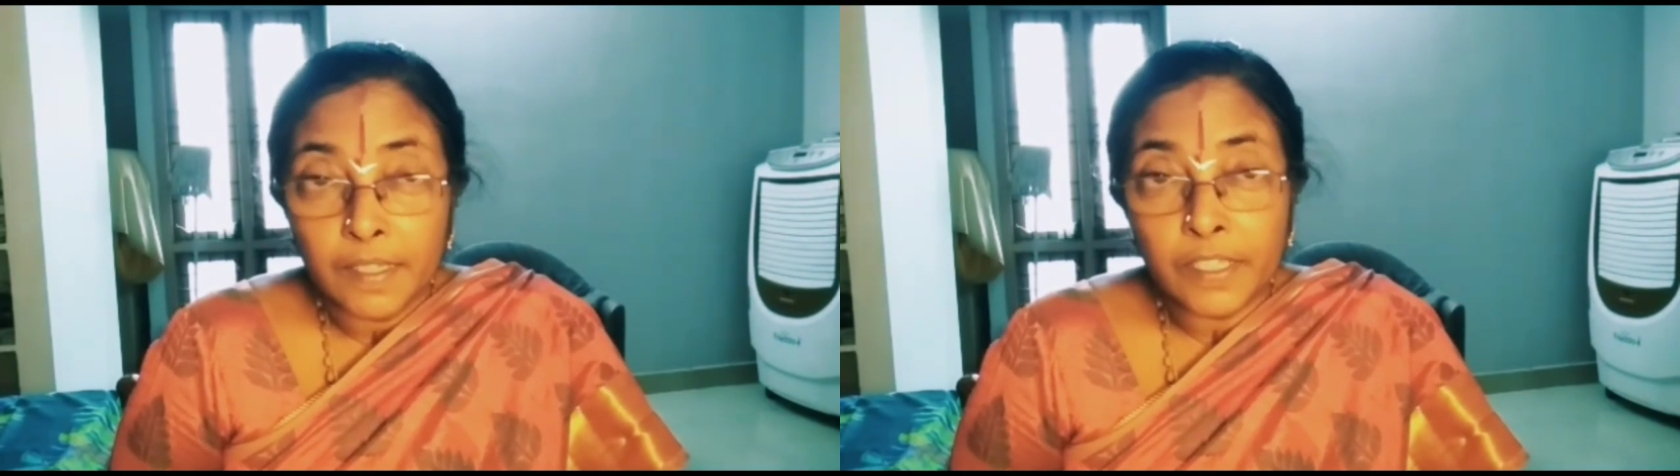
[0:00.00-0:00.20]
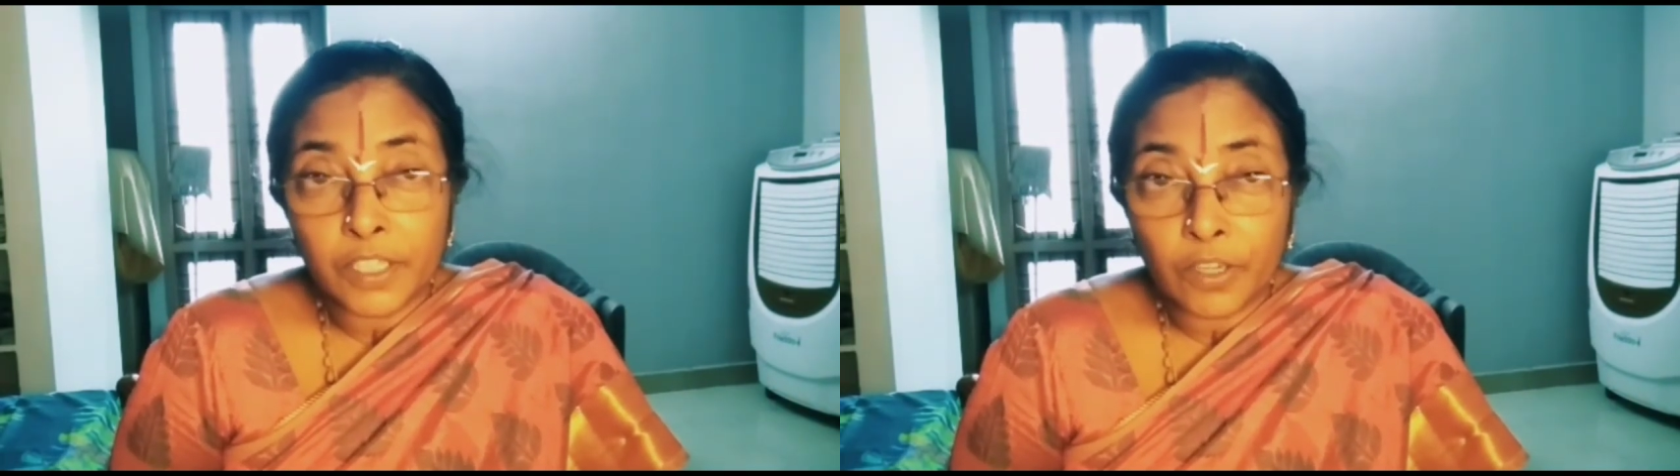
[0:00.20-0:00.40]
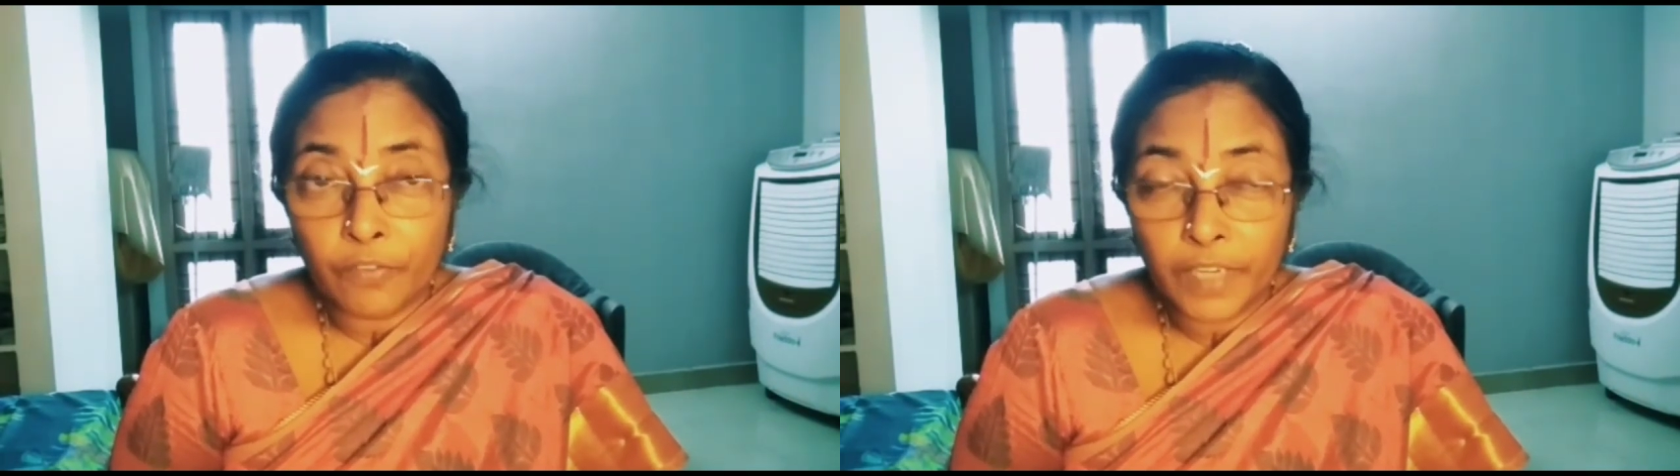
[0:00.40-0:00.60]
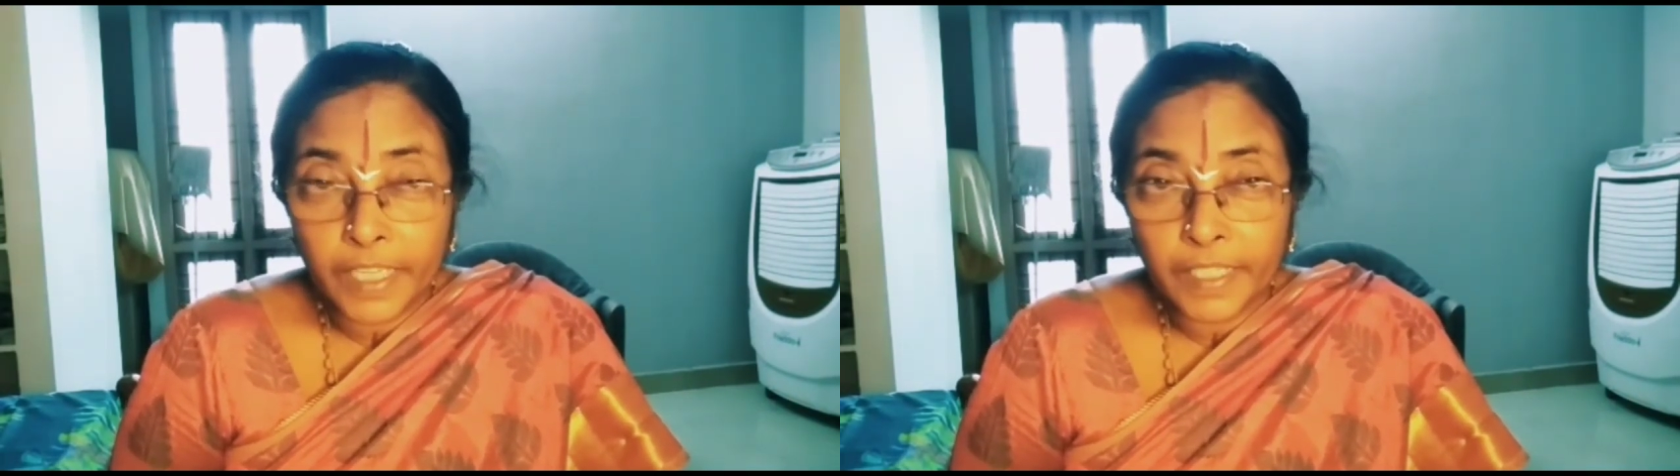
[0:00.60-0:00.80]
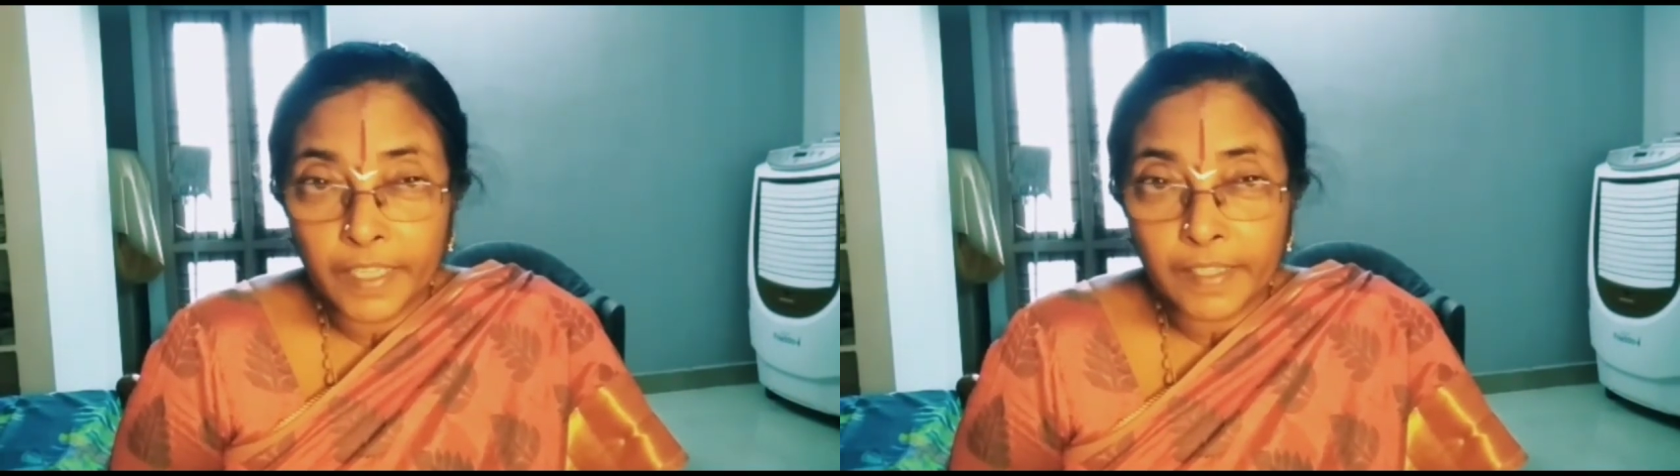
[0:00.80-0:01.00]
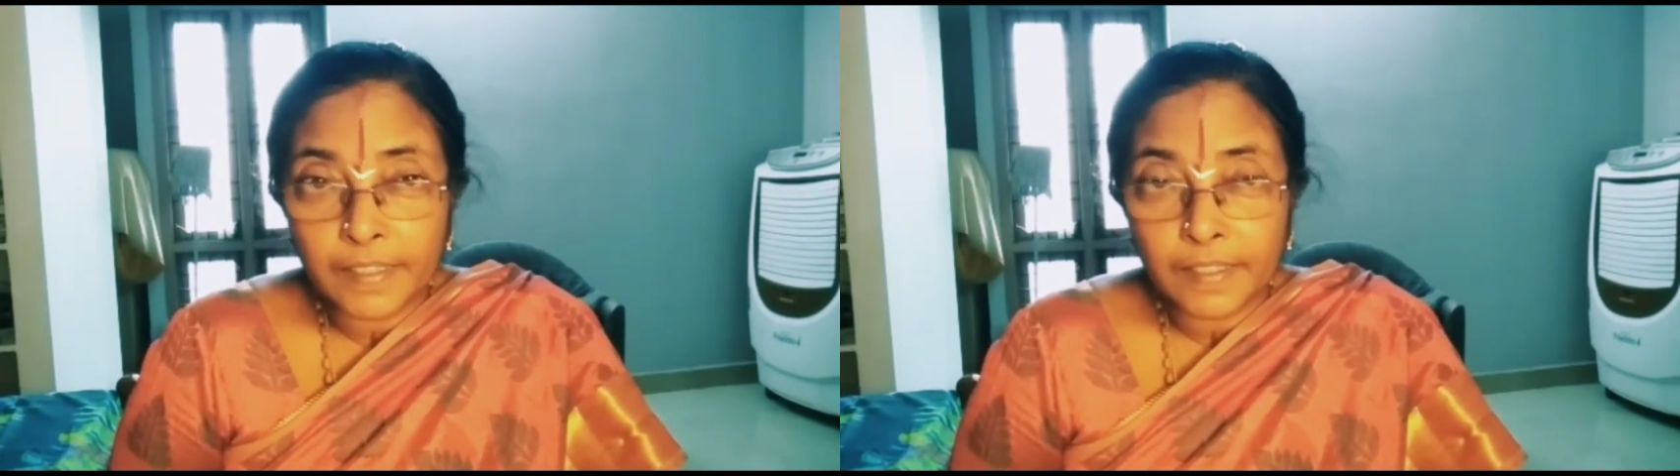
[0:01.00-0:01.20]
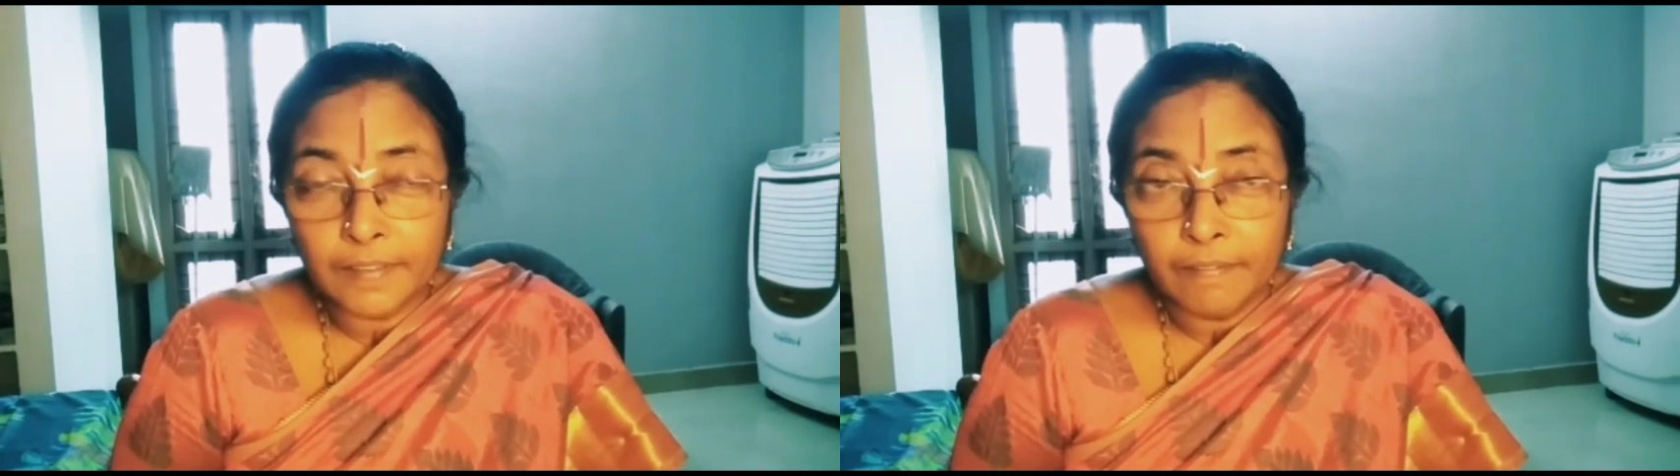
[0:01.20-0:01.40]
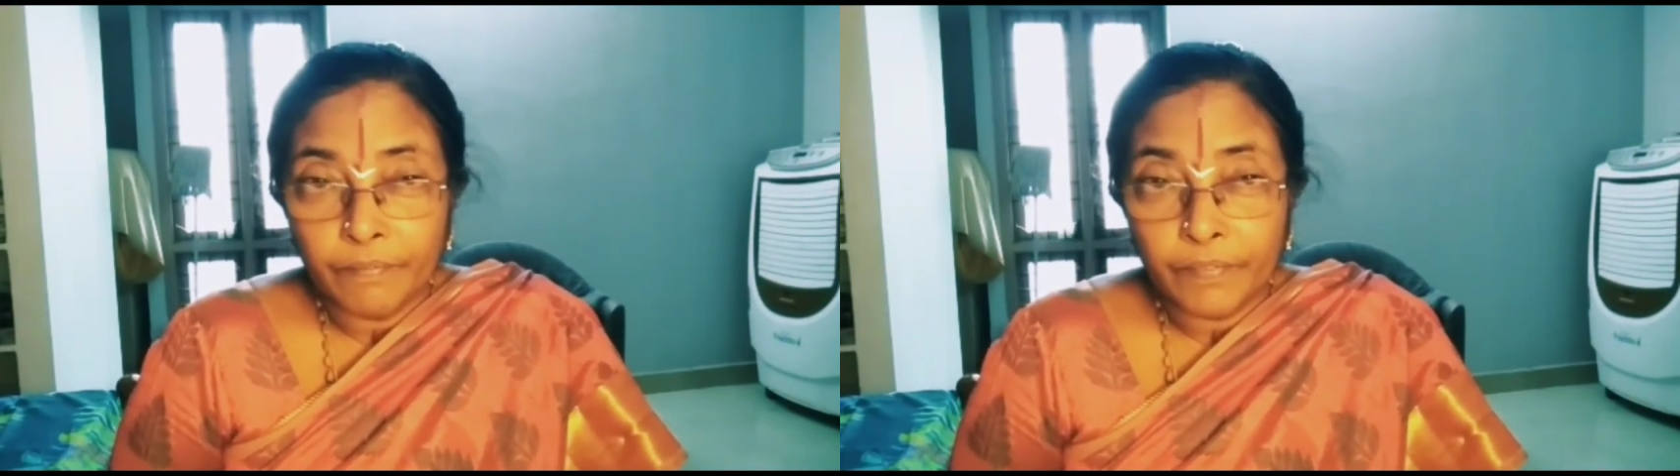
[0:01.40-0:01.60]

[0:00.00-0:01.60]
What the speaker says: instead of laying eggs?